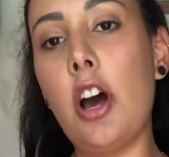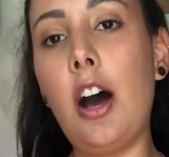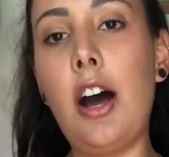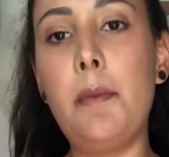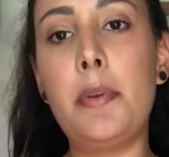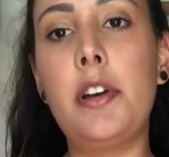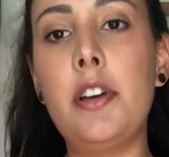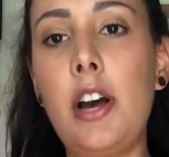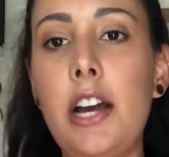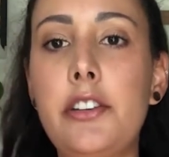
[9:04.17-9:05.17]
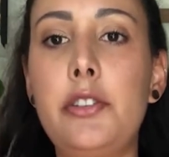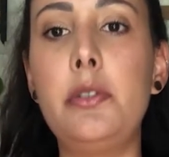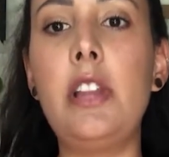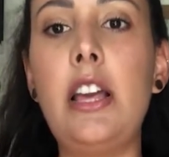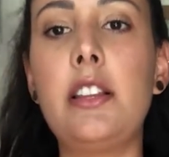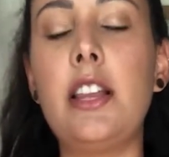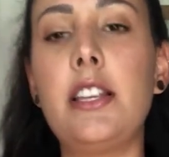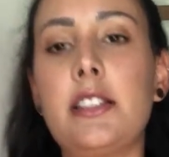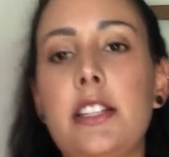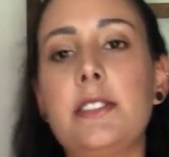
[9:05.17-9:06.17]
top. I do
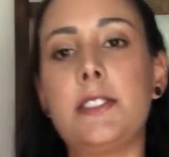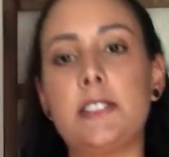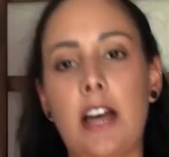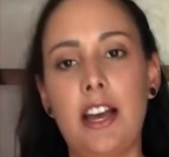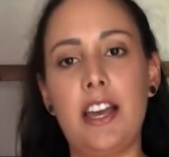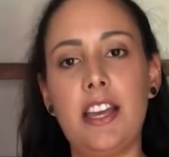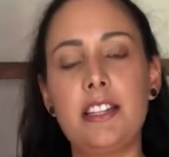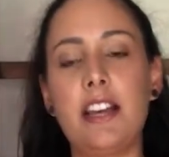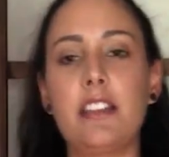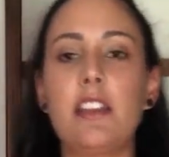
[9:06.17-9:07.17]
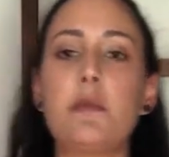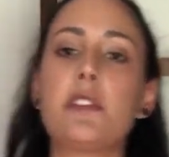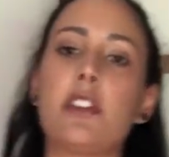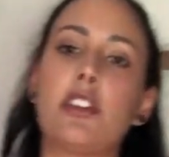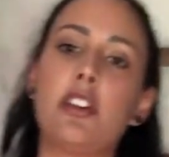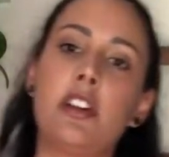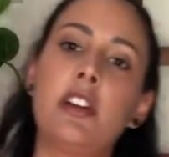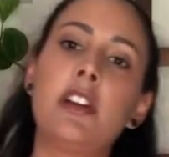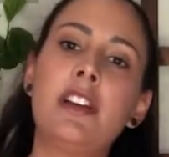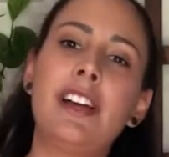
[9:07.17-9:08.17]
like the design. I think it was a good
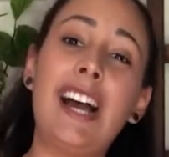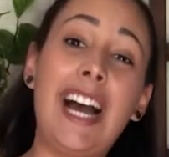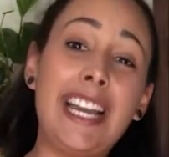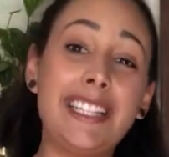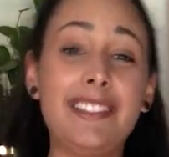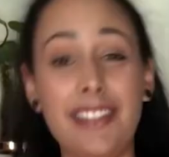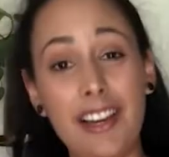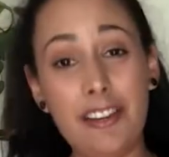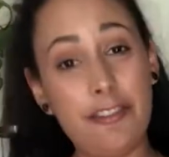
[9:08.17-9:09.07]
idea